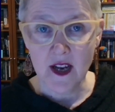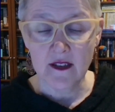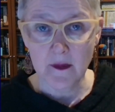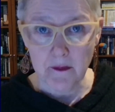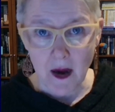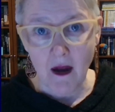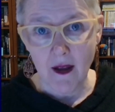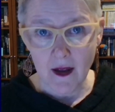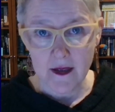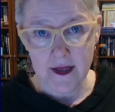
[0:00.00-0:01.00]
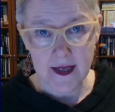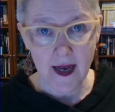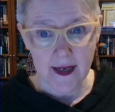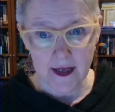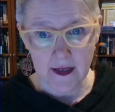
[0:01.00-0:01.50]
and the buyer has
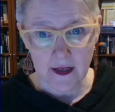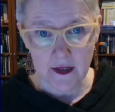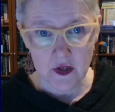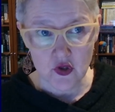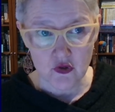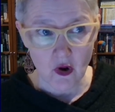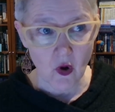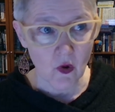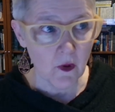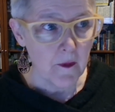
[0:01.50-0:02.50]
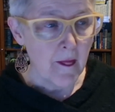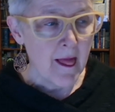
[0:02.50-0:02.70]
taken control.